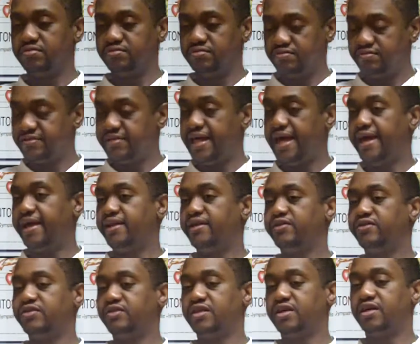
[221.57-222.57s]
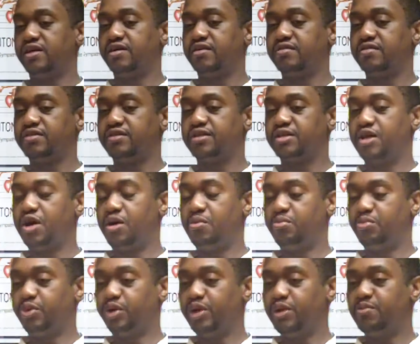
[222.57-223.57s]
that has
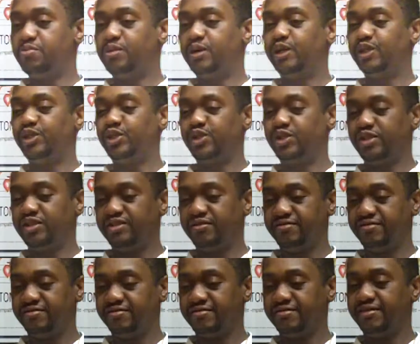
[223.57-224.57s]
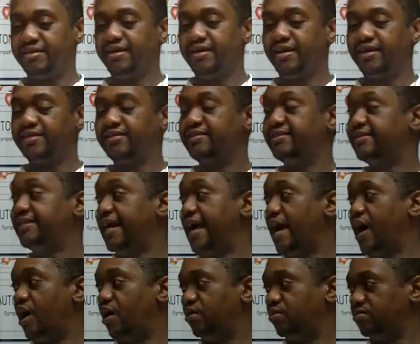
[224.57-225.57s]
come pretty much
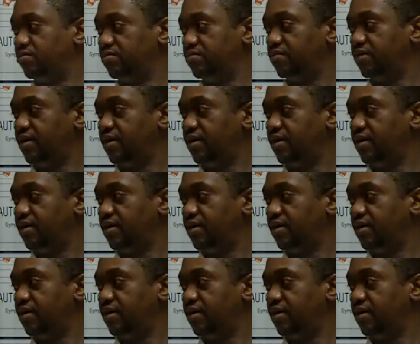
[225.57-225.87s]
down.